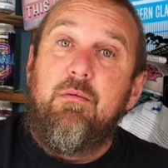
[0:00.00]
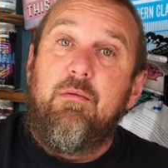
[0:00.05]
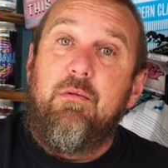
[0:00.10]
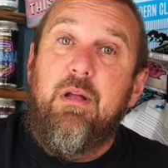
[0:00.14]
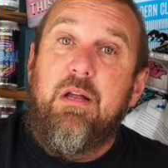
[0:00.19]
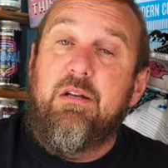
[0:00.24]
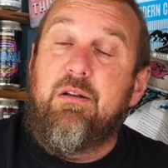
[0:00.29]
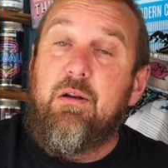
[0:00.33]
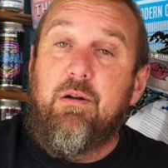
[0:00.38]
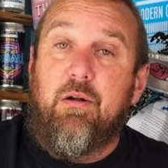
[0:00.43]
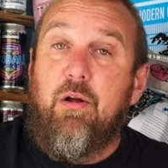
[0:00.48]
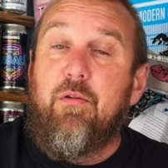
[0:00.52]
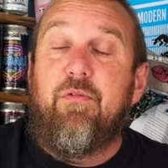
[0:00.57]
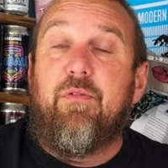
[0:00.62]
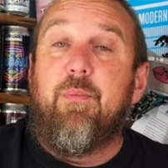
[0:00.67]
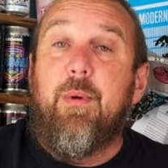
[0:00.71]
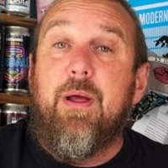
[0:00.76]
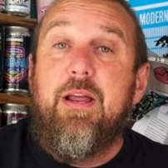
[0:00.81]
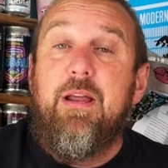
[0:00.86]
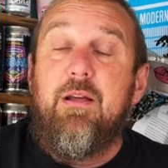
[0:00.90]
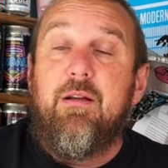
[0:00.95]
isn't good for
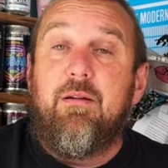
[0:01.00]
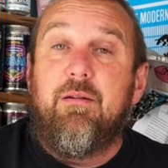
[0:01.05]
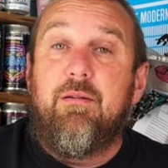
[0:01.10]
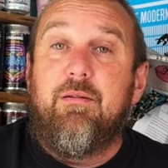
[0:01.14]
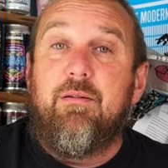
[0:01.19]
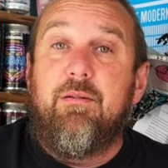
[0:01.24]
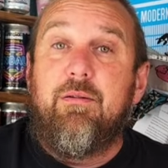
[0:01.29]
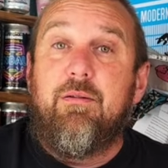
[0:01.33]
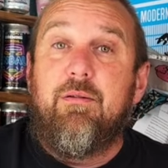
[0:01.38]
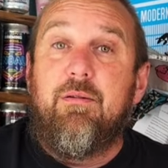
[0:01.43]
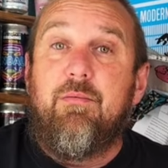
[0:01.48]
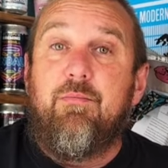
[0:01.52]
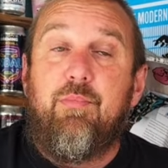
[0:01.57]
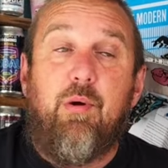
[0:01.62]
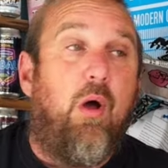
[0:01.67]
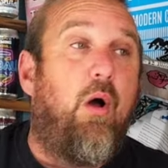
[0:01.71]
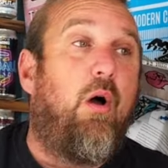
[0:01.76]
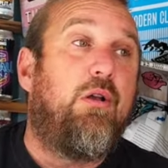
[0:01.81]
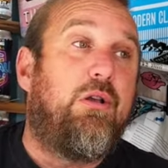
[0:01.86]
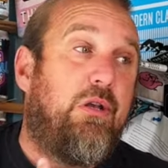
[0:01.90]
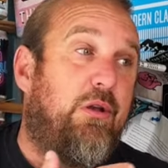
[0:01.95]
me,
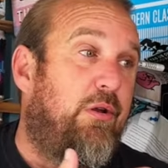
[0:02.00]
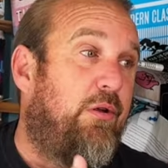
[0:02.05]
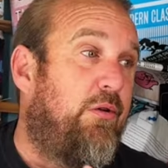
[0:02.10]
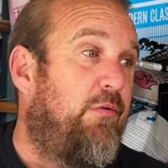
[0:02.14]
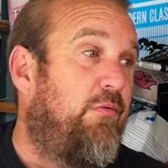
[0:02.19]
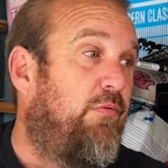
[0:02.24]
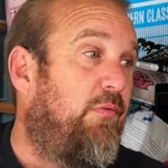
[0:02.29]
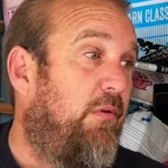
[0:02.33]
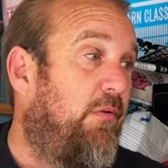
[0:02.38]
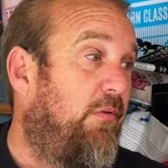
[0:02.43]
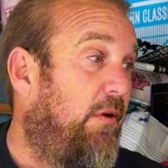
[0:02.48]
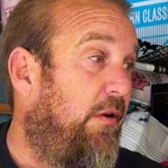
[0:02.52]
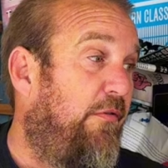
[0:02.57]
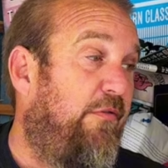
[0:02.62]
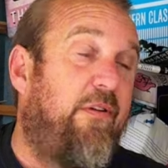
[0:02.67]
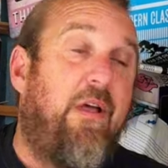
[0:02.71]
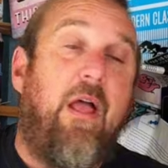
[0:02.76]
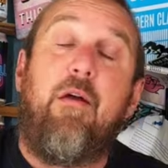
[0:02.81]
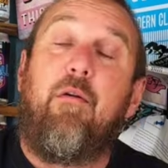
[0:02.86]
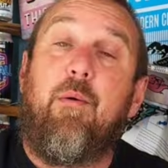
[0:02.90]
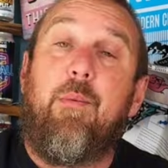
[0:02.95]
but I do a
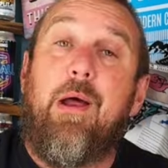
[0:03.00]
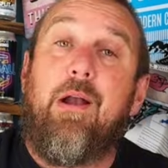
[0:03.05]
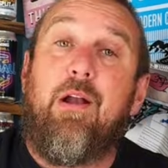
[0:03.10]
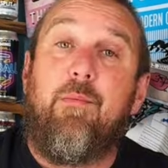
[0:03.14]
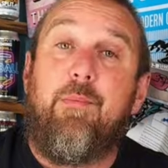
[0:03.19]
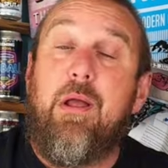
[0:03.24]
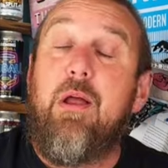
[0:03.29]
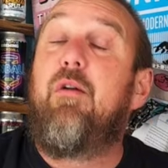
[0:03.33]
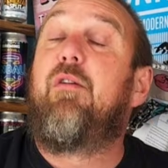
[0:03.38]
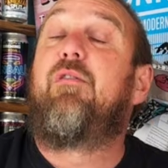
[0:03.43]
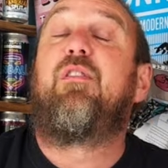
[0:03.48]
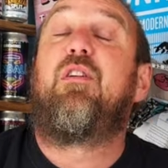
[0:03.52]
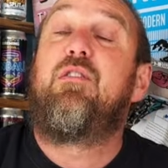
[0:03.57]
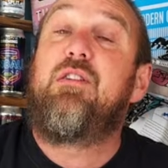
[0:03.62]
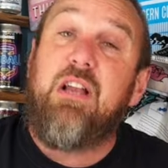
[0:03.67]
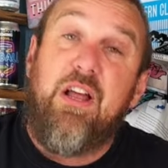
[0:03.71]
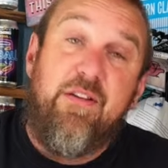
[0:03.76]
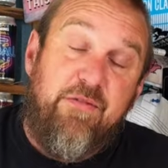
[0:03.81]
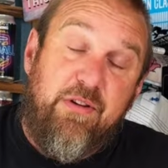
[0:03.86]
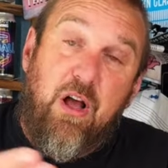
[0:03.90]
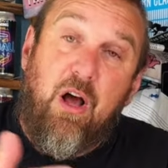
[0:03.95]
fair amount of beer reviews.
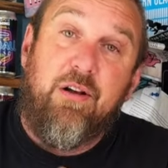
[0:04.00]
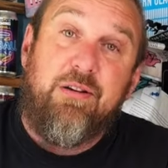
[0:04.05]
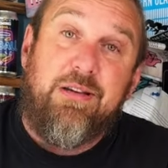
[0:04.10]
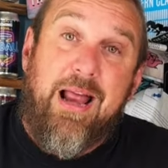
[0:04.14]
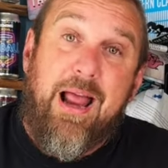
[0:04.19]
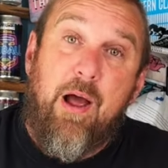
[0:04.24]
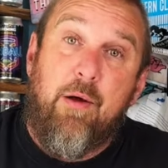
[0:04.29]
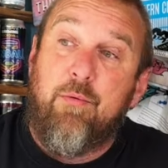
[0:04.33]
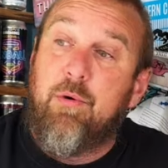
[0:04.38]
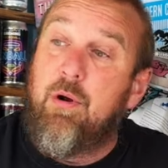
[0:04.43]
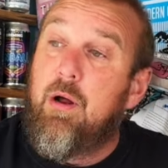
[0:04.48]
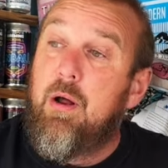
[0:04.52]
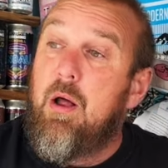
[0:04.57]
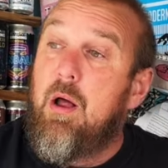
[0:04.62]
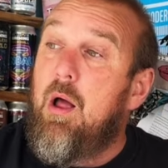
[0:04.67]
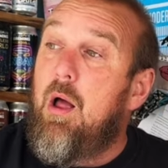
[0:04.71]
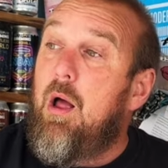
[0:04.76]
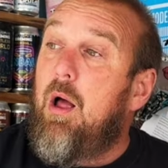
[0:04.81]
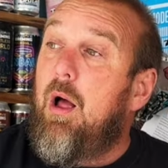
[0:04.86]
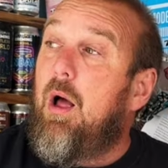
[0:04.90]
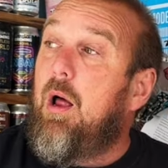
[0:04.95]
They've cut down
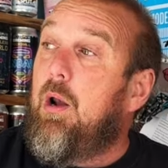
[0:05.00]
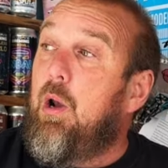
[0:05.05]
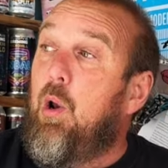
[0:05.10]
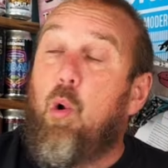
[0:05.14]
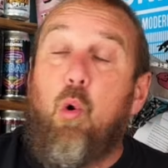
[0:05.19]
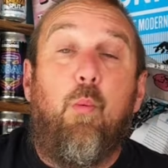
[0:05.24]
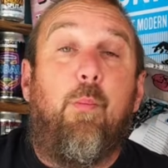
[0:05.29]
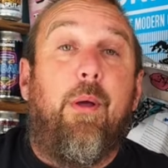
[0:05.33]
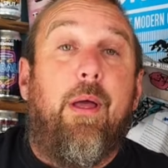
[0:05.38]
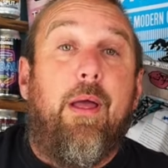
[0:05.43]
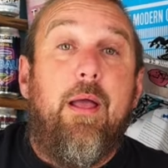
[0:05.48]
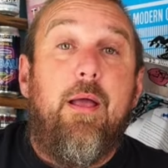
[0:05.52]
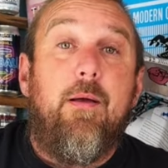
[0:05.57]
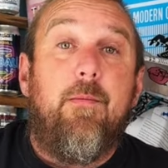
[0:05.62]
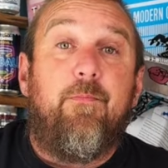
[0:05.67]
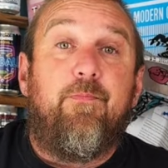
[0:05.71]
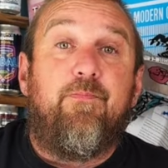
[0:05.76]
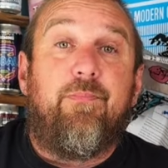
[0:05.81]
a little bit.